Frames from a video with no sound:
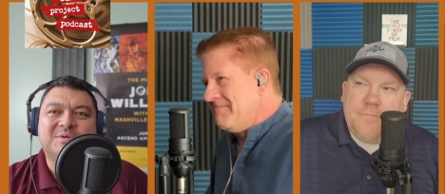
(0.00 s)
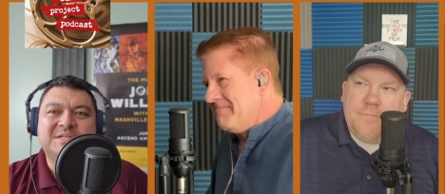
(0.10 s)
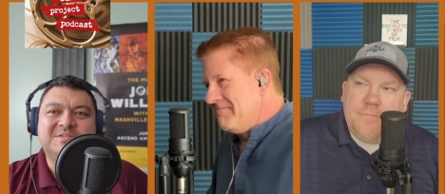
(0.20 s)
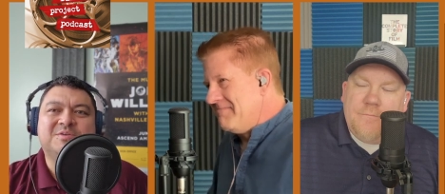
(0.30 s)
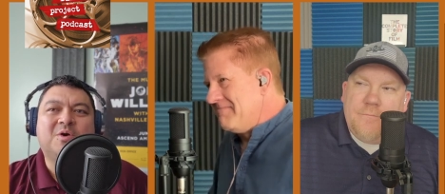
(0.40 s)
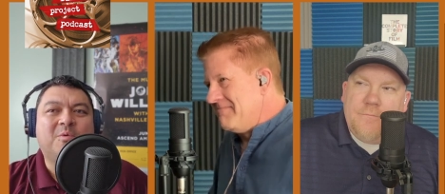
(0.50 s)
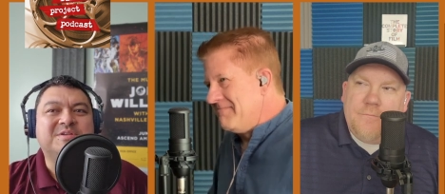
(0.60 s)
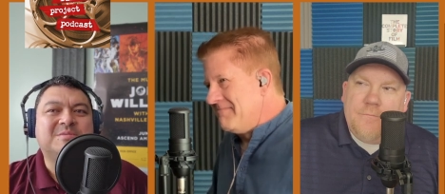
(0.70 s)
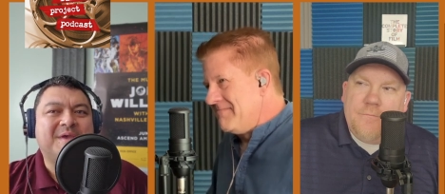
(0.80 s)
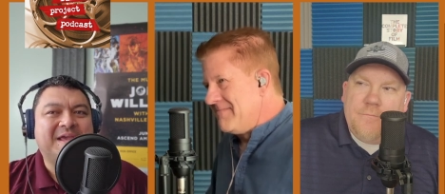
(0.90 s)
Speaker 1: wasn't necessarily
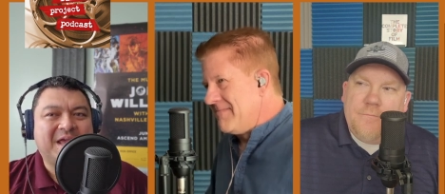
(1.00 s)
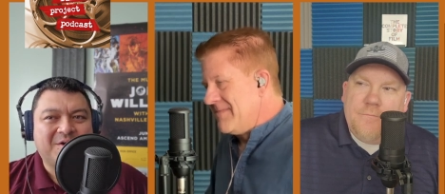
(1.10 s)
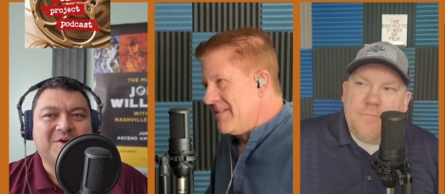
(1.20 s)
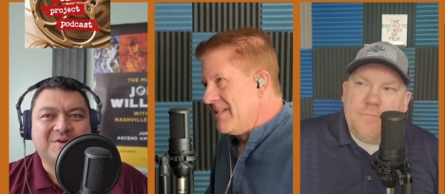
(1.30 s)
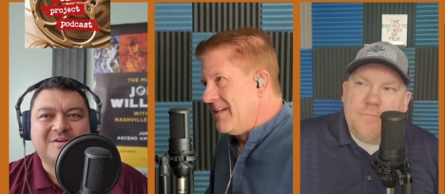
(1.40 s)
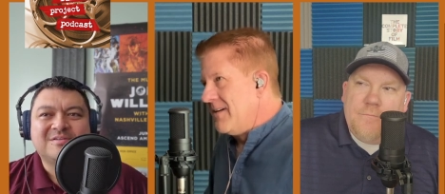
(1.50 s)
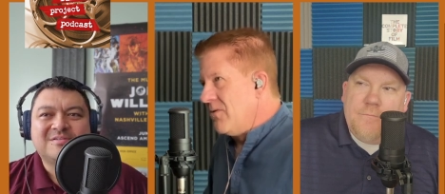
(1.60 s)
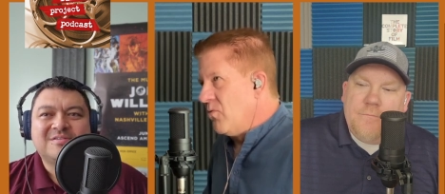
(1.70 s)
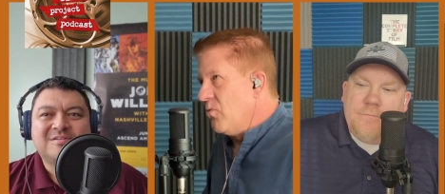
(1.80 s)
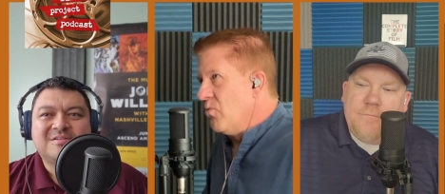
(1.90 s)
always the main character.
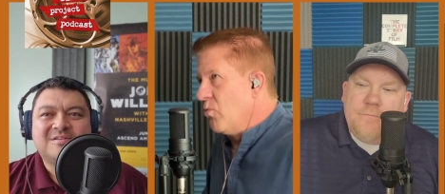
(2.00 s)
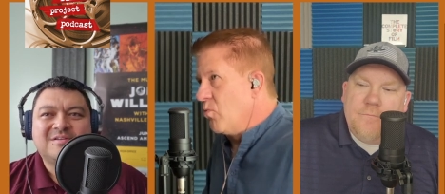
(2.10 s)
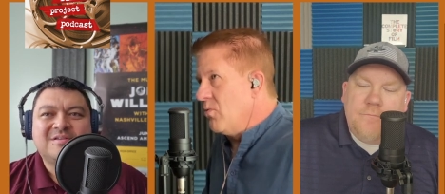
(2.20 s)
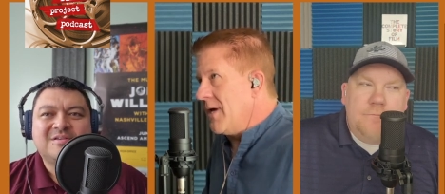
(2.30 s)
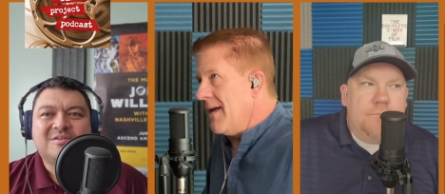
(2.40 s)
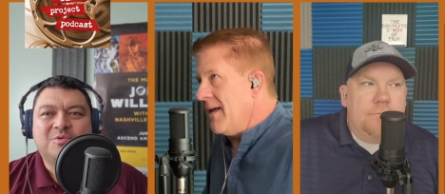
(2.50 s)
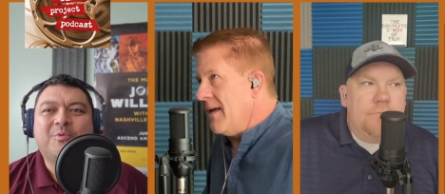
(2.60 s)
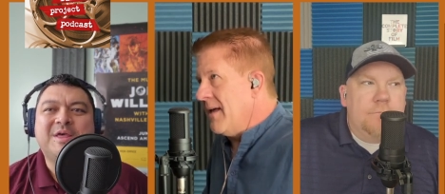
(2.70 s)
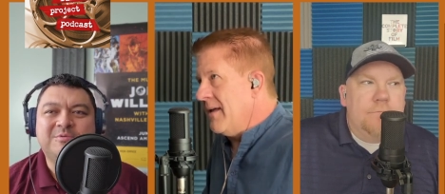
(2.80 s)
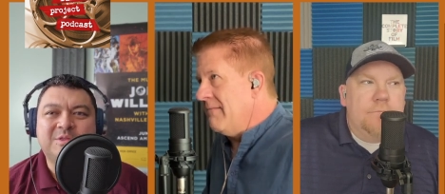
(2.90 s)
The way,
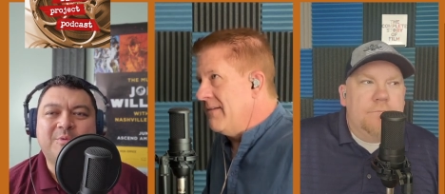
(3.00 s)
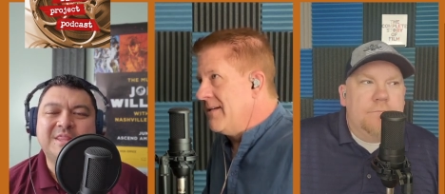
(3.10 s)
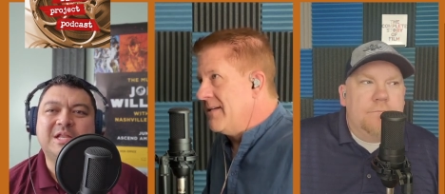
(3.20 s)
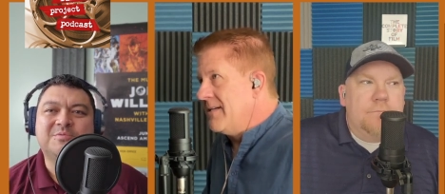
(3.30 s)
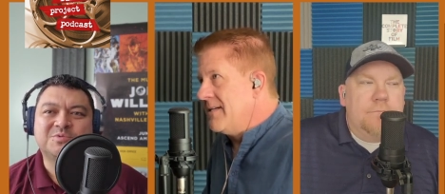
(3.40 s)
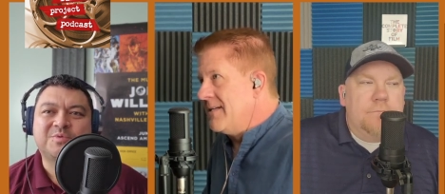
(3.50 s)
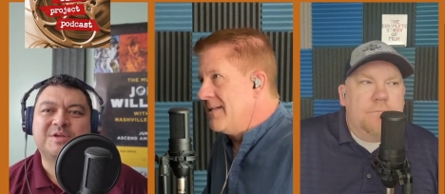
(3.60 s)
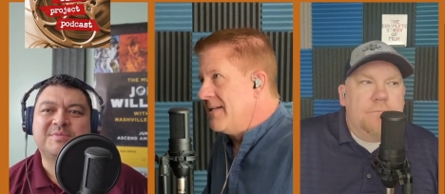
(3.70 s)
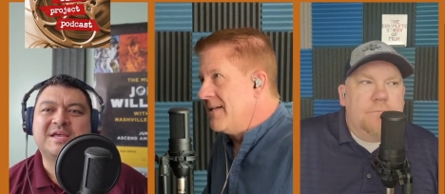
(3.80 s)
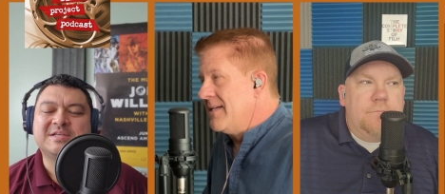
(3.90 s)
uh, the way, that it was written
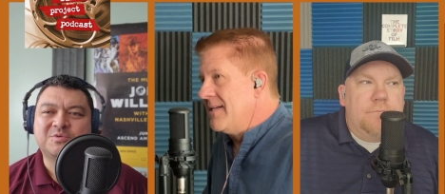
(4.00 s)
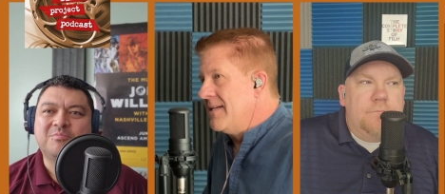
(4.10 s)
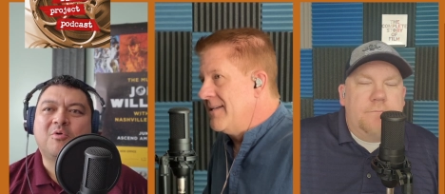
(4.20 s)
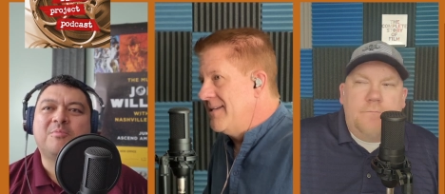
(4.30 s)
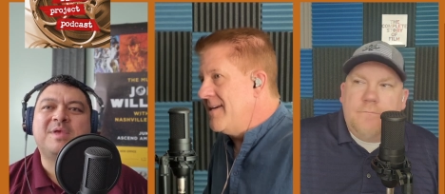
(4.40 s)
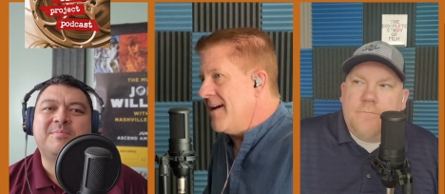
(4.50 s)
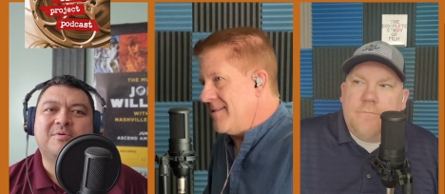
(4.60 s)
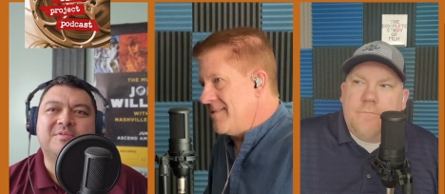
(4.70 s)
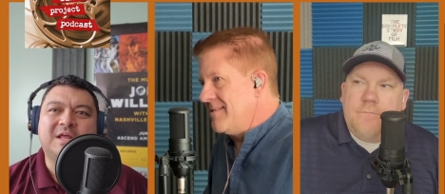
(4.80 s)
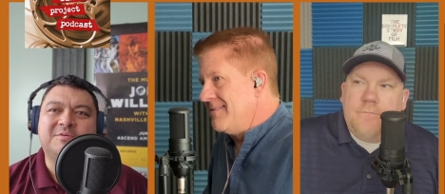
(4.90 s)
because there were more people
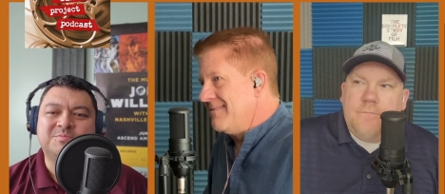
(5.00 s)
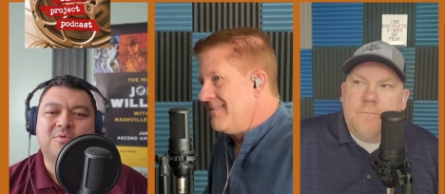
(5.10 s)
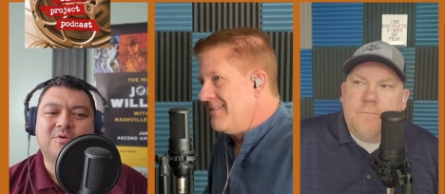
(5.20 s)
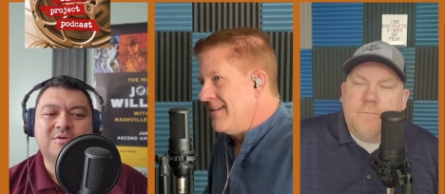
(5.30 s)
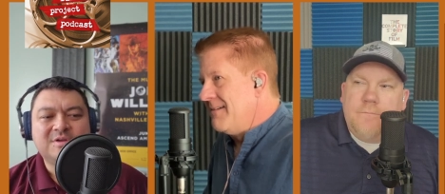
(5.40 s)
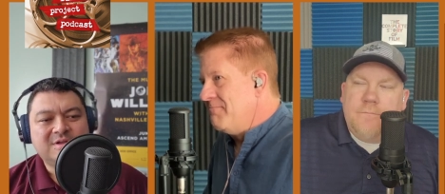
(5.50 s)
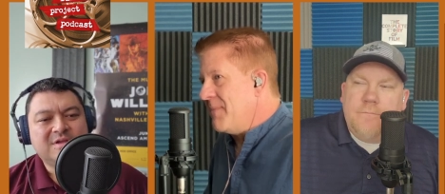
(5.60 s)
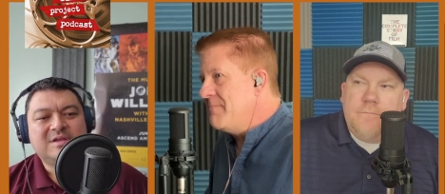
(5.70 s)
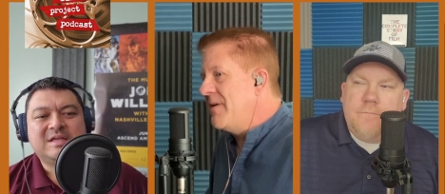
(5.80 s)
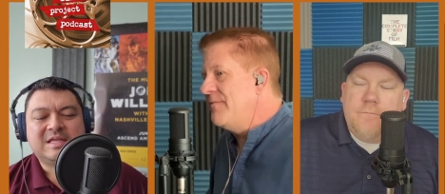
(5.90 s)
yes. that it was more
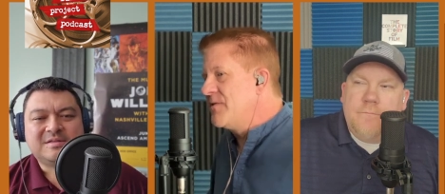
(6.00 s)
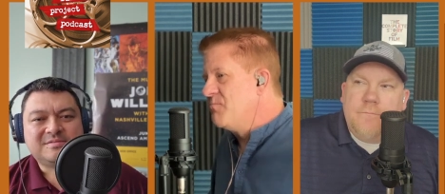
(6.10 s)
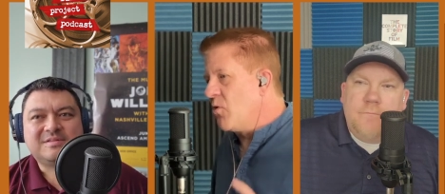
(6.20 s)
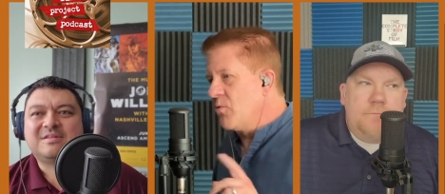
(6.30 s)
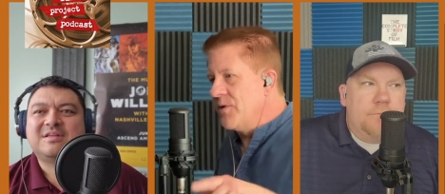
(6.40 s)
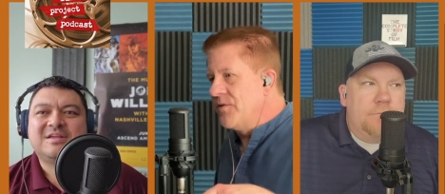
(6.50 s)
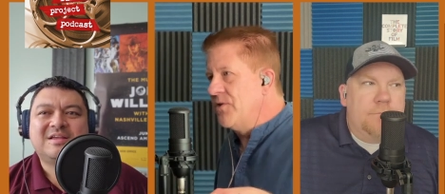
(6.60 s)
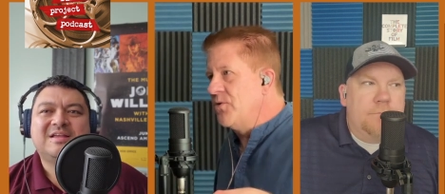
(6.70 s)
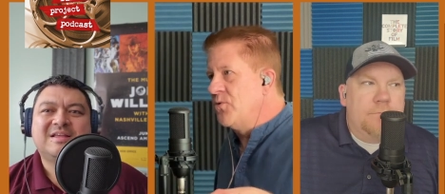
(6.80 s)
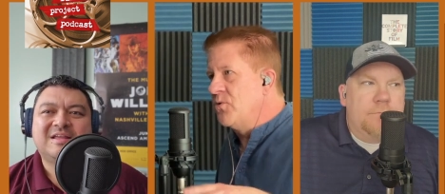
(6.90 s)
Speaker 2: my beef is more
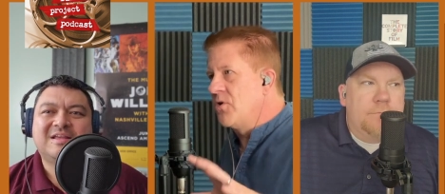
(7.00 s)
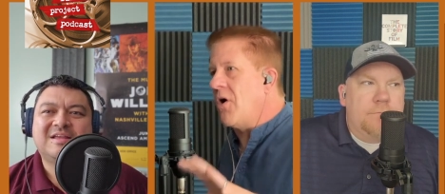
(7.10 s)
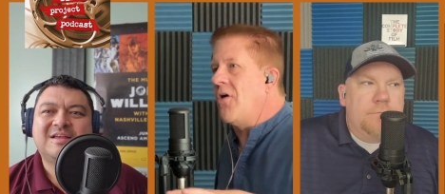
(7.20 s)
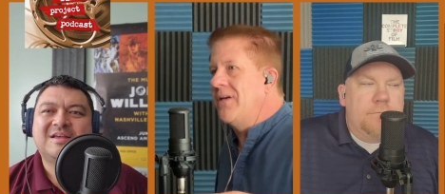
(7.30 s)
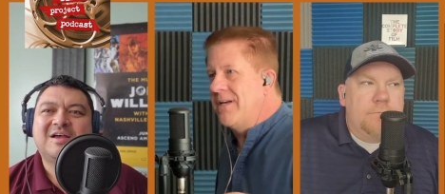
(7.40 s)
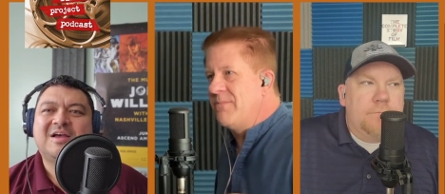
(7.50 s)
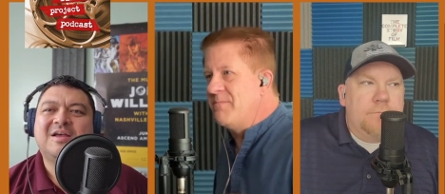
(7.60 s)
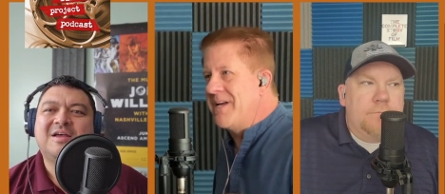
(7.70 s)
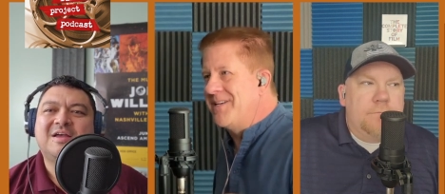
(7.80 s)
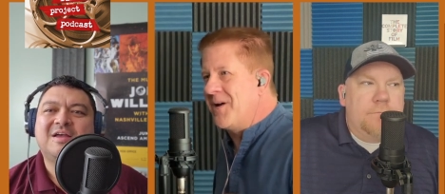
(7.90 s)
with you calling
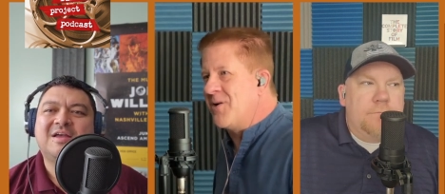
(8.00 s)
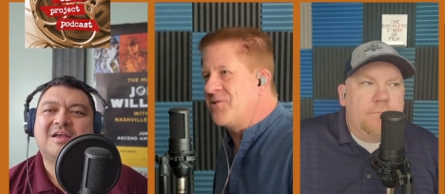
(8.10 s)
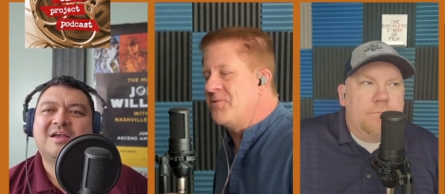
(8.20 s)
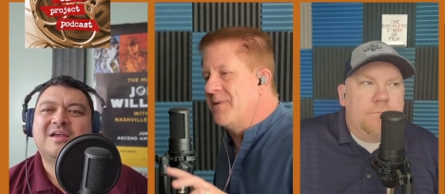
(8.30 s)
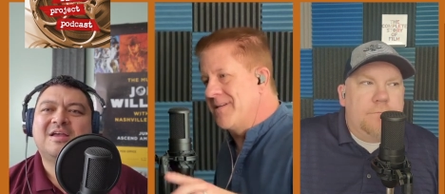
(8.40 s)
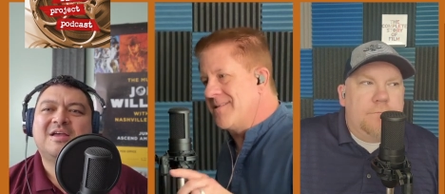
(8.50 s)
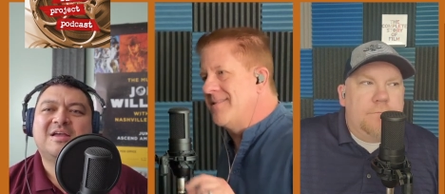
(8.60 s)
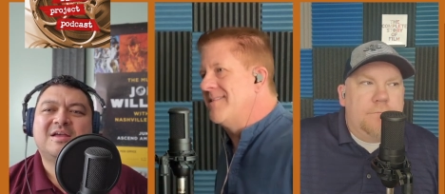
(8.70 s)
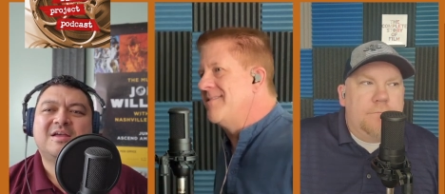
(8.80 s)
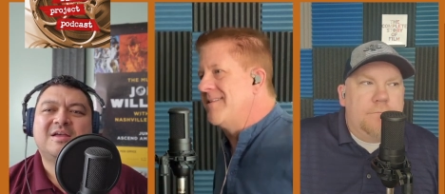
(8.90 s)
him the main character
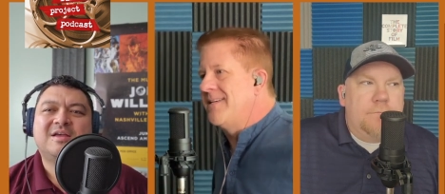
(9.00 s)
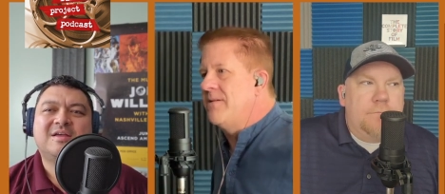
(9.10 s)
because i didn't